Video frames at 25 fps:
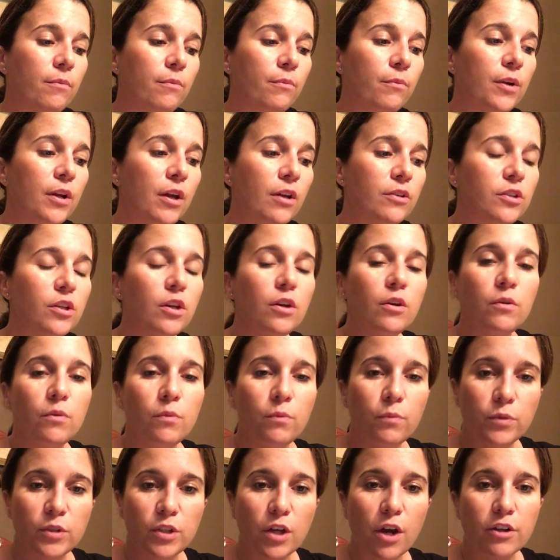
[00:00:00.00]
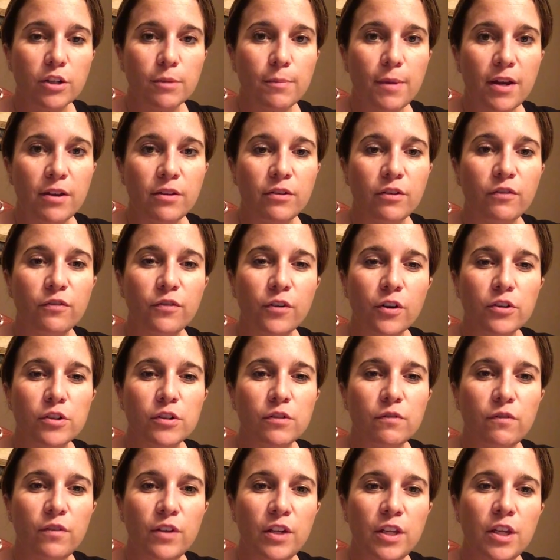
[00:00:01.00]
we talked about in the first
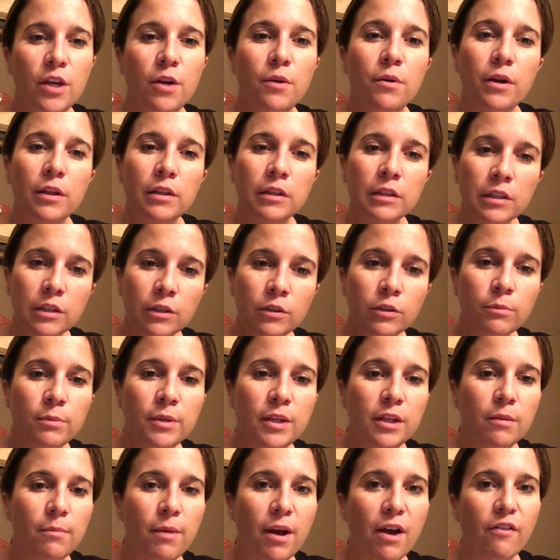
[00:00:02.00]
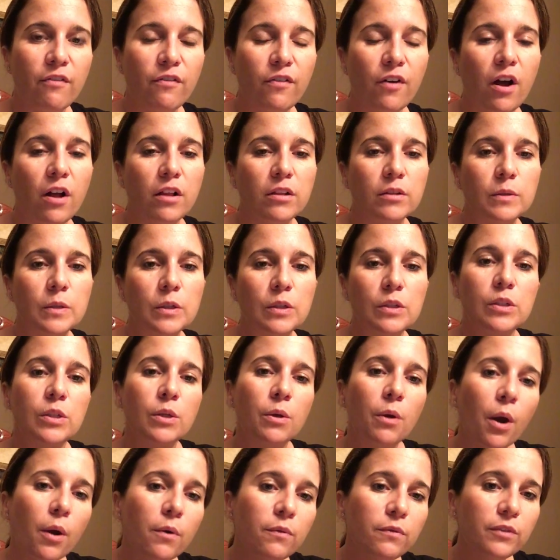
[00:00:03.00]
video a little bit about followers.
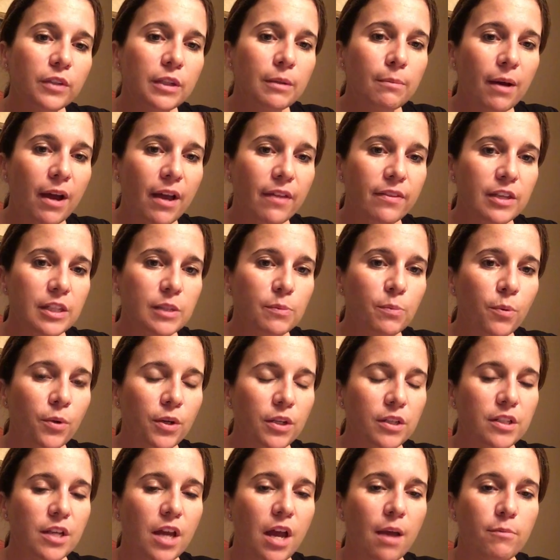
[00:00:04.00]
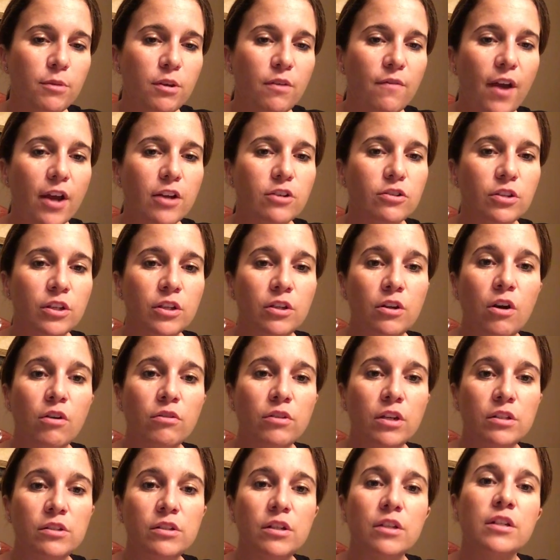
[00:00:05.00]
So hopefully by this point in time, you've actually gone
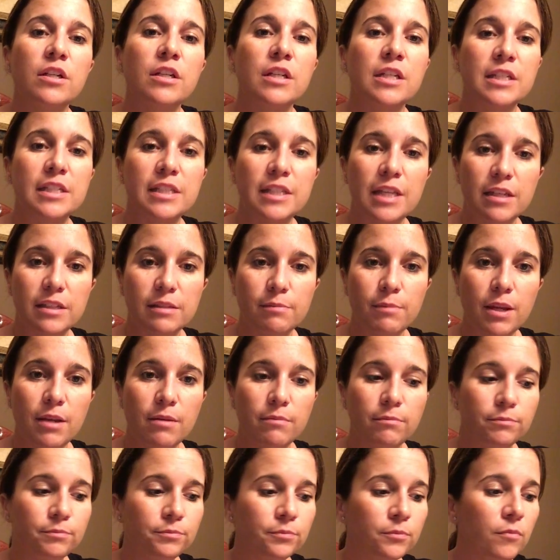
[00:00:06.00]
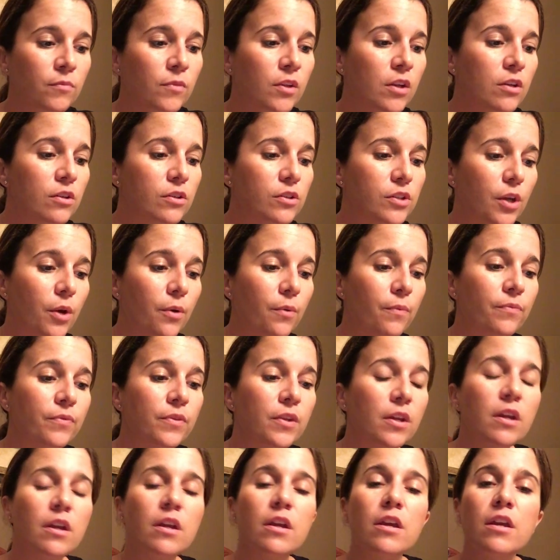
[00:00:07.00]
and done an assessment. So
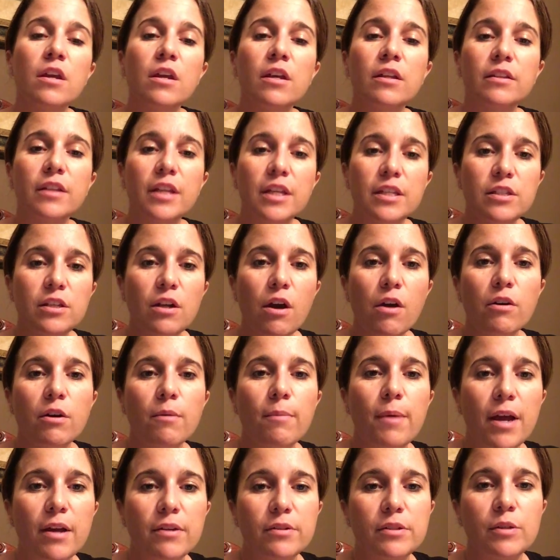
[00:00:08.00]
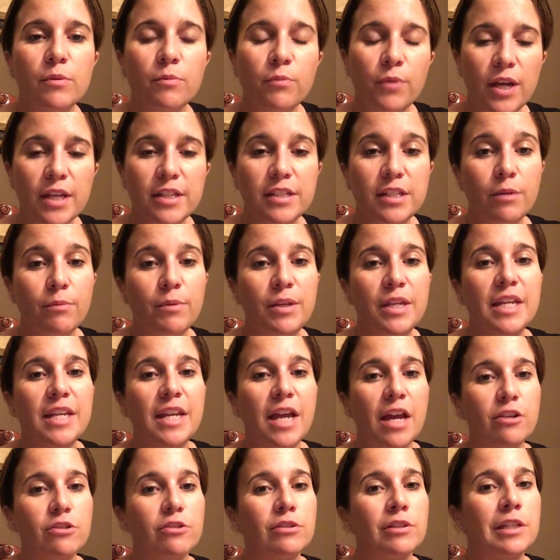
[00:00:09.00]
let's talk about some ways that we can
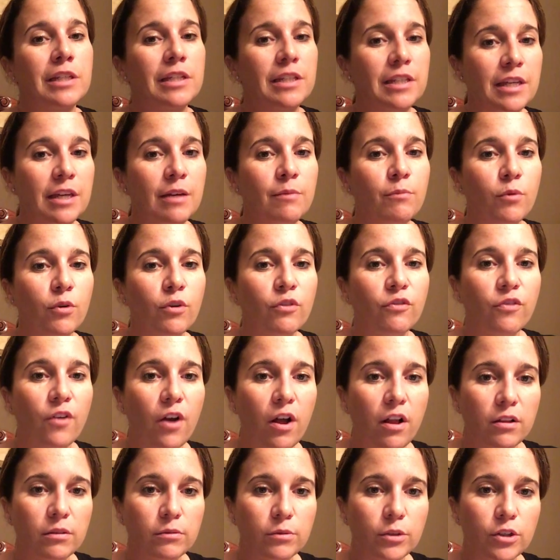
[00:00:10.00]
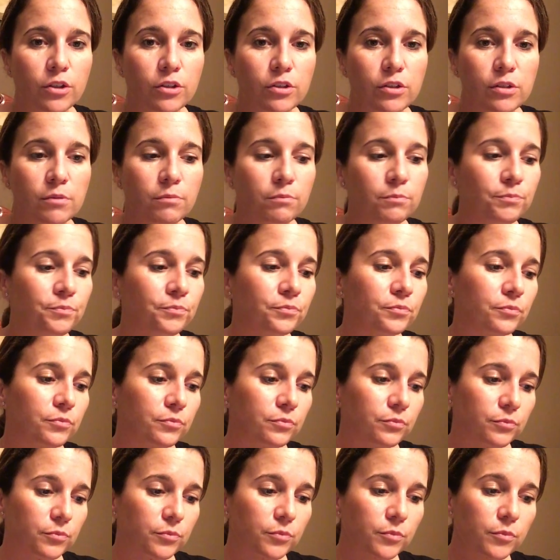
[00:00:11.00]
actually get more followers.
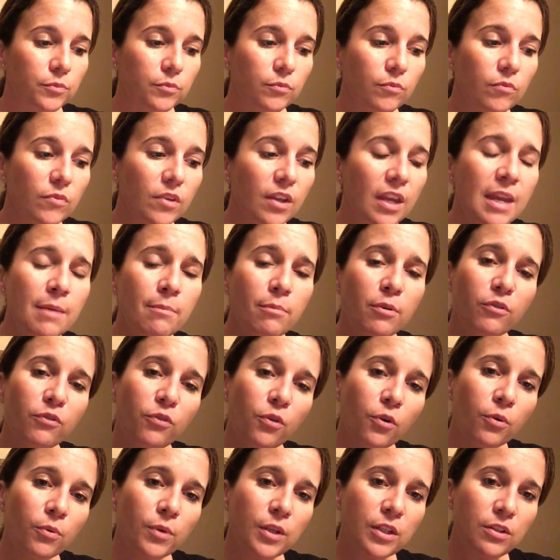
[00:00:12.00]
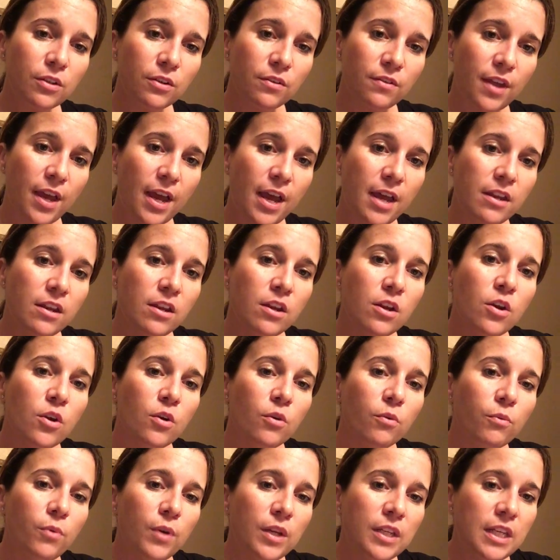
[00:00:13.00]
And before we do that,
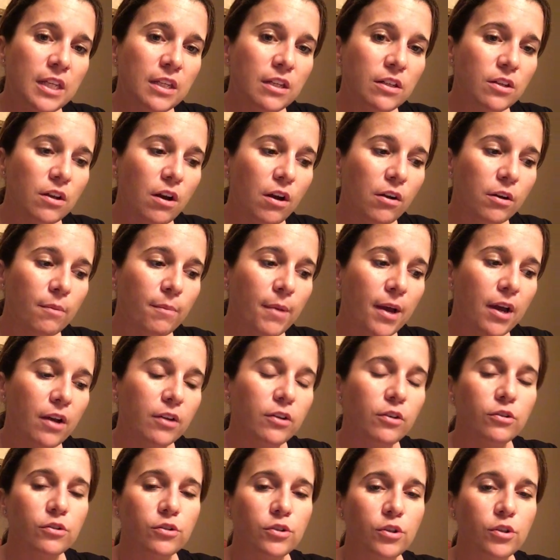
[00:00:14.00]
we need to talk about your